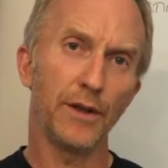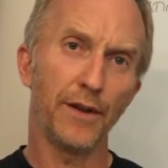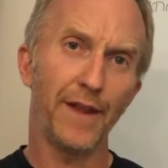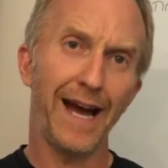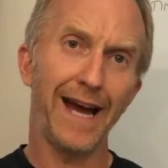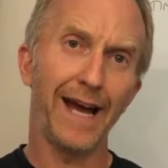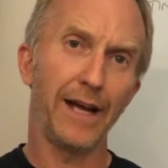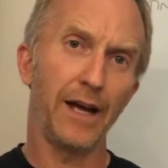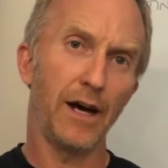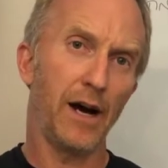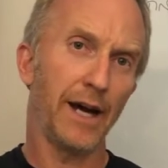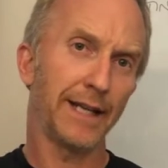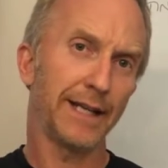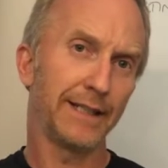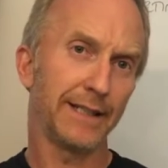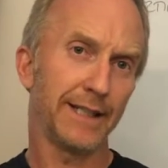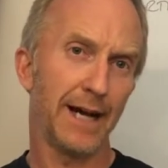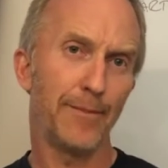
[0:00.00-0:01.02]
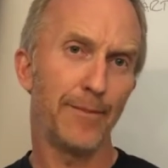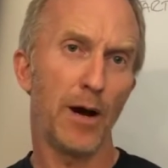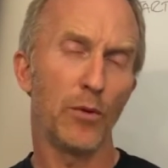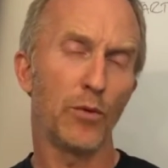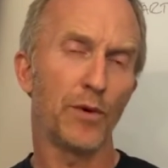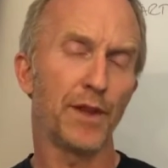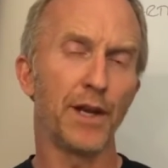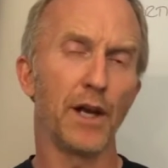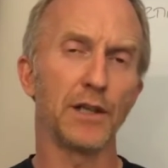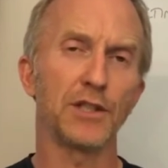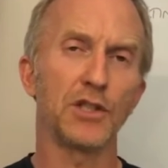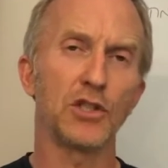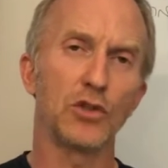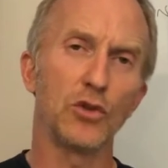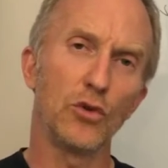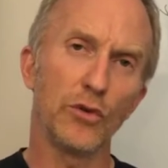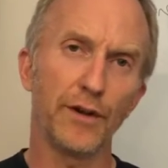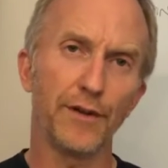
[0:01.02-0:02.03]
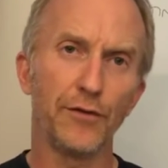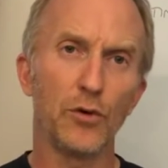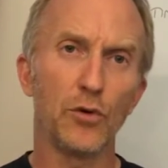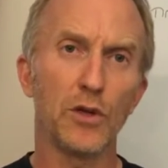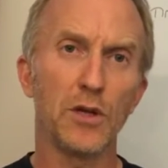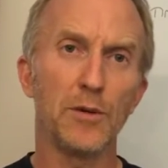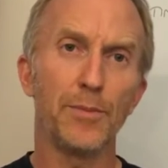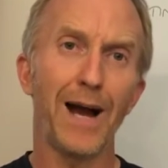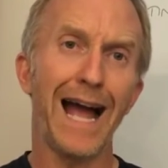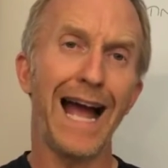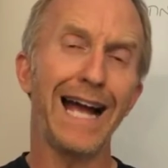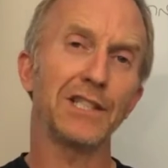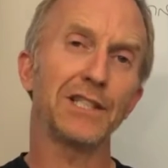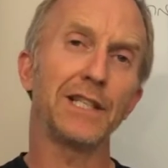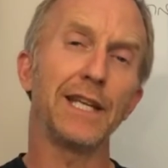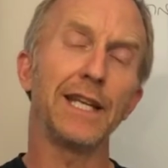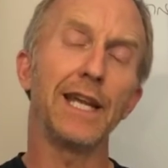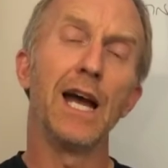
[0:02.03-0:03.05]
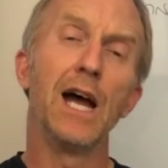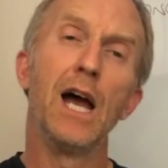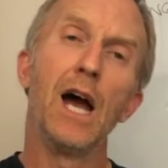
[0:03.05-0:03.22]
that I can come up with a nice story for you, but actually,